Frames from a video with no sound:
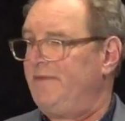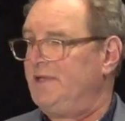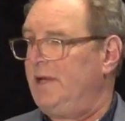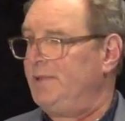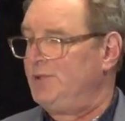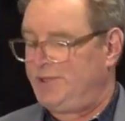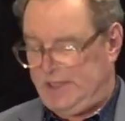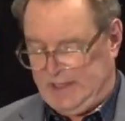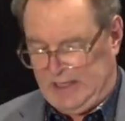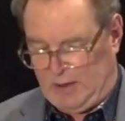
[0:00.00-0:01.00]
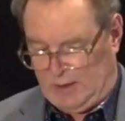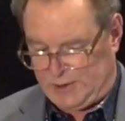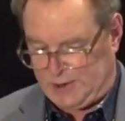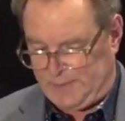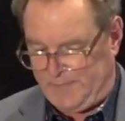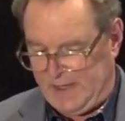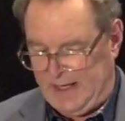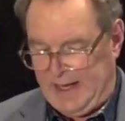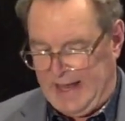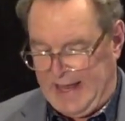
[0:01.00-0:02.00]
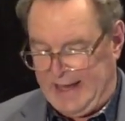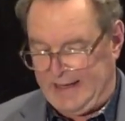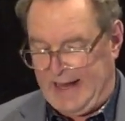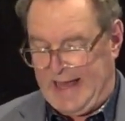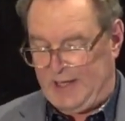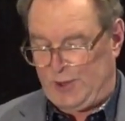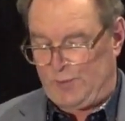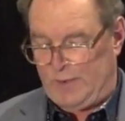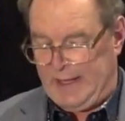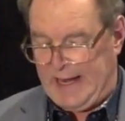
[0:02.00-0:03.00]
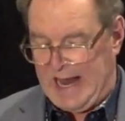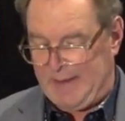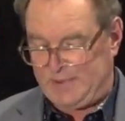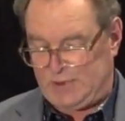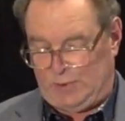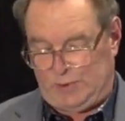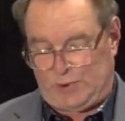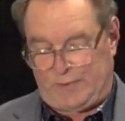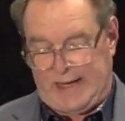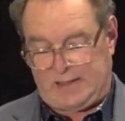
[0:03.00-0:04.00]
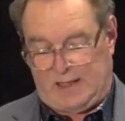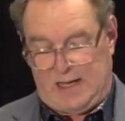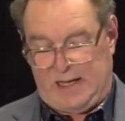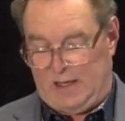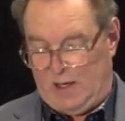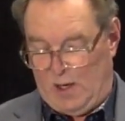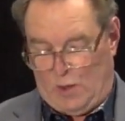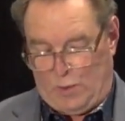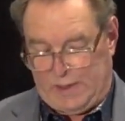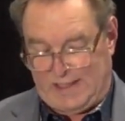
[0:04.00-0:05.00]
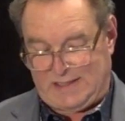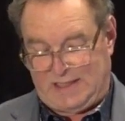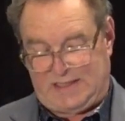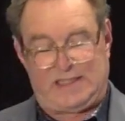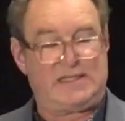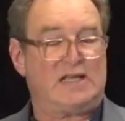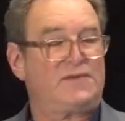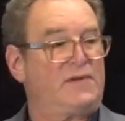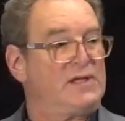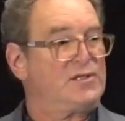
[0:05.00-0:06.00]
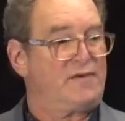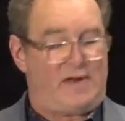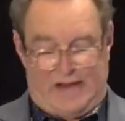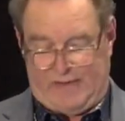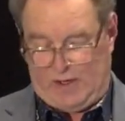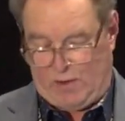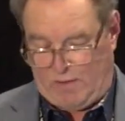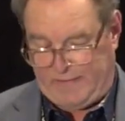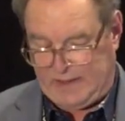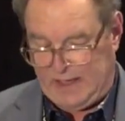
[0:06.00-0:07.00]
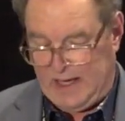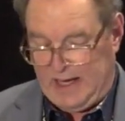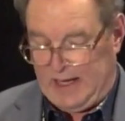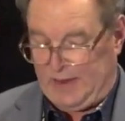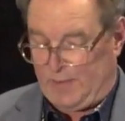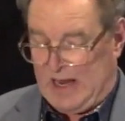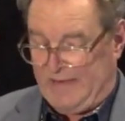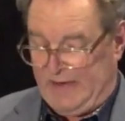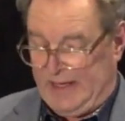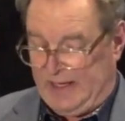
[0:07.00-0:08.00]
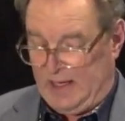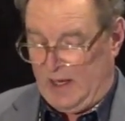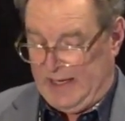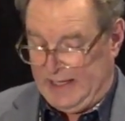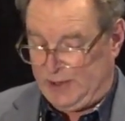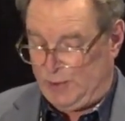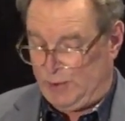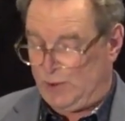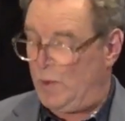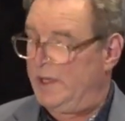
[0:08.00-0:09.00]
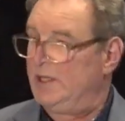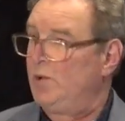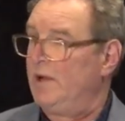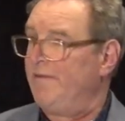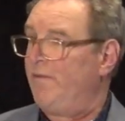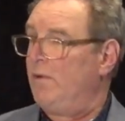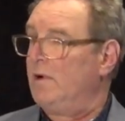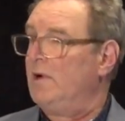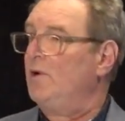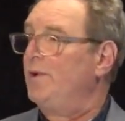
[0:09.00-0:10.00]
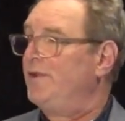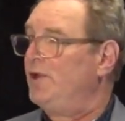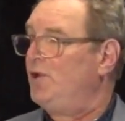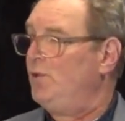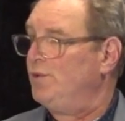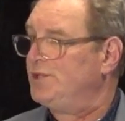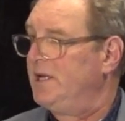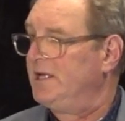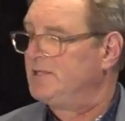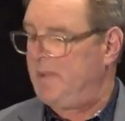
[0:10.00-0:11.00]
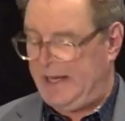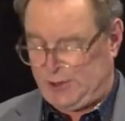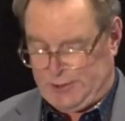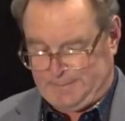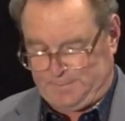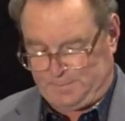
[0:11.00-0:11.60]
of the WCD culture and had an absolute direct line on us successfully surviving COVID and thriving into 2024 with a huge expansion.